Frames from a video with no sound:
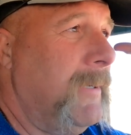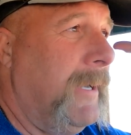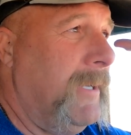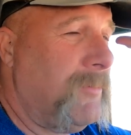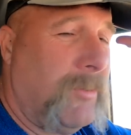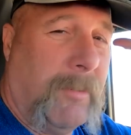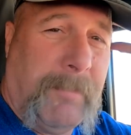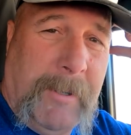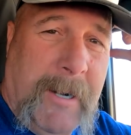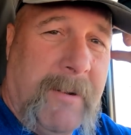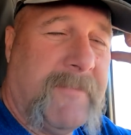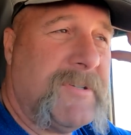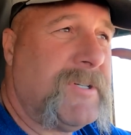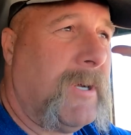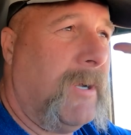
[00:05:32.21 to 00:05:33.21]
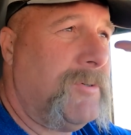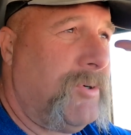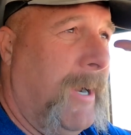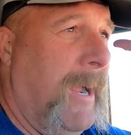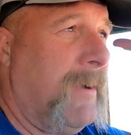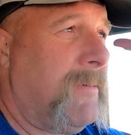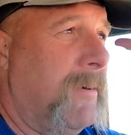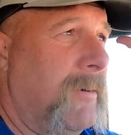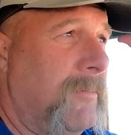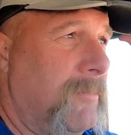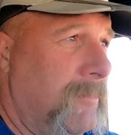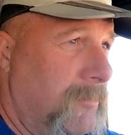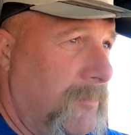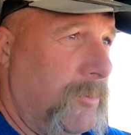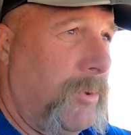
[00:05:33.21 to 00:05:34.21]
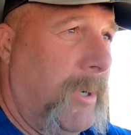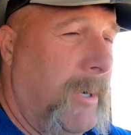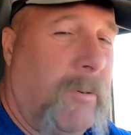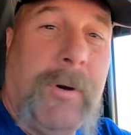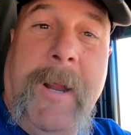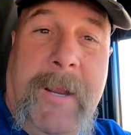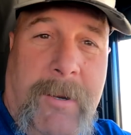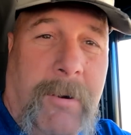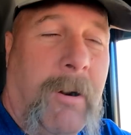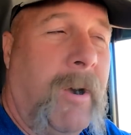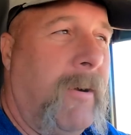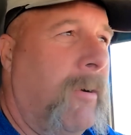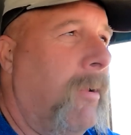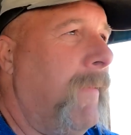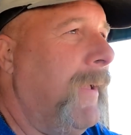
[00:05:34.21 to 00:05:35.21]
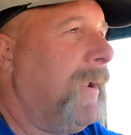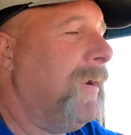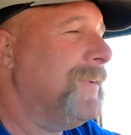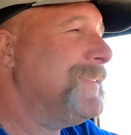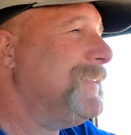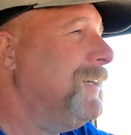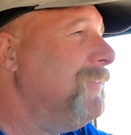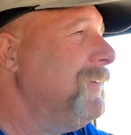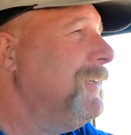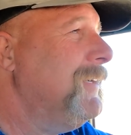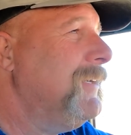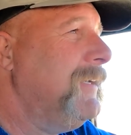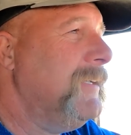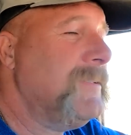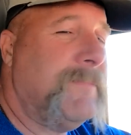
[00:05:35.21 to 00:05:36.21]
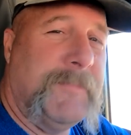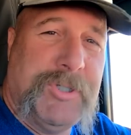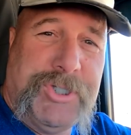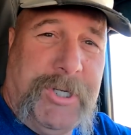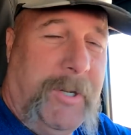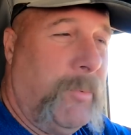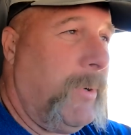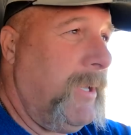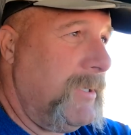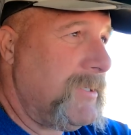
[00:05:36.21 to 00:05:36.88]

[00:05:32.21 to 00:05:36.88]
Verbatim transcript: and he's real proud of his car, tractor and gra grain cart and all that kind of stuff, his machinery.